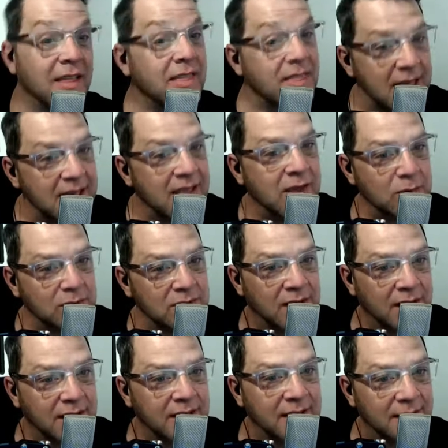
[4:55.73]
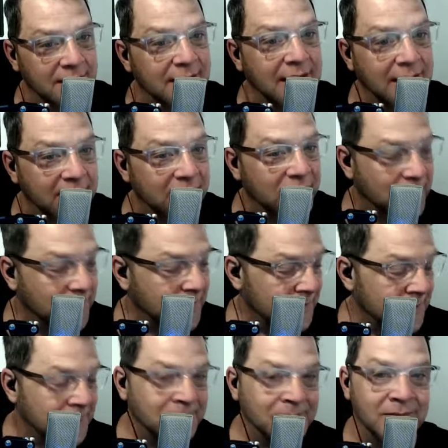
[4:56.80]
Thank you, Scott. Thank you.
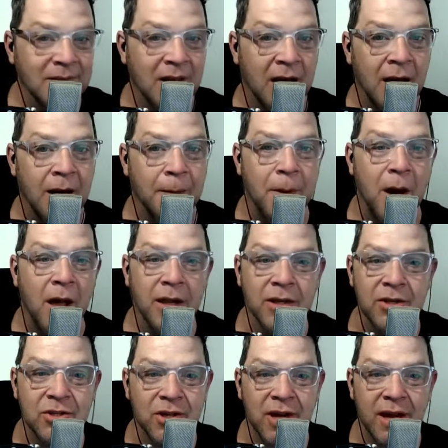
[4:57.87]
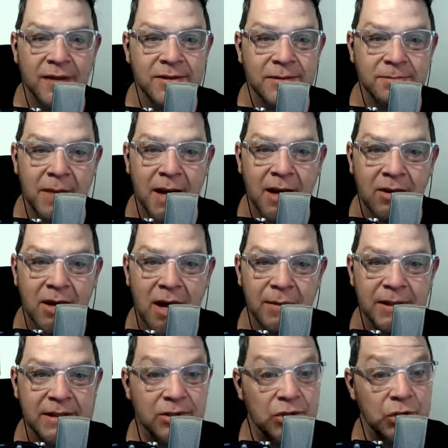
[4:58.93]
Paula, you should have some mail
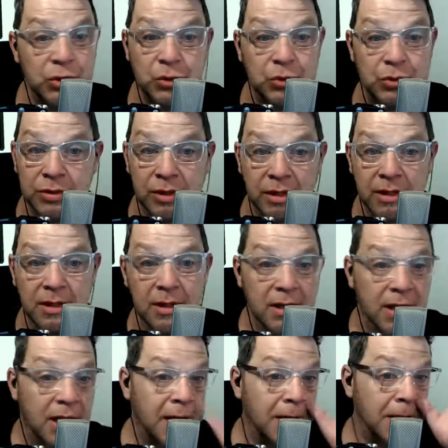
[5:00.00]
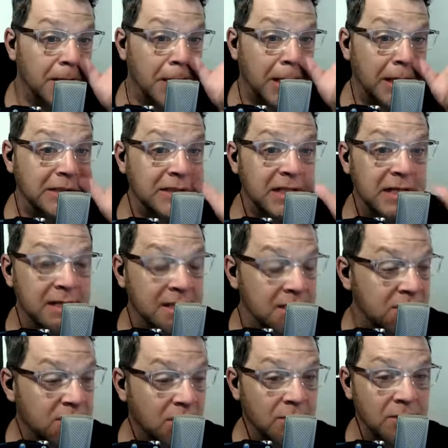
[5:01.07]
coming soon. I sent it the
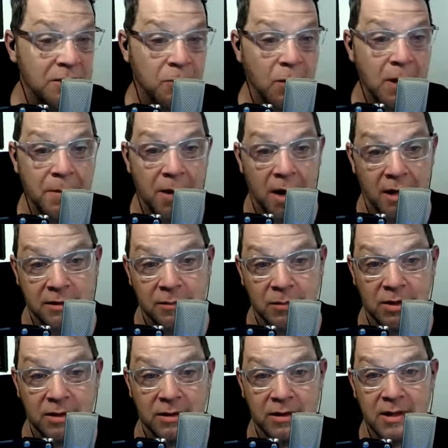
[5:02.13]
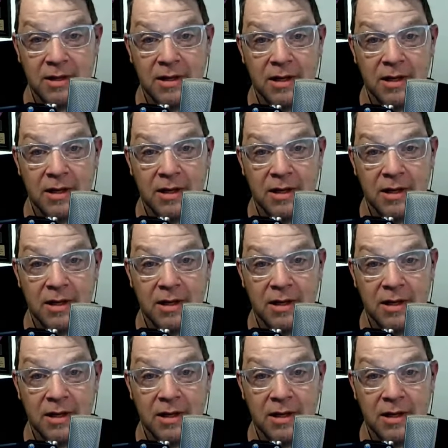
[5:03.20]
slowest way possible.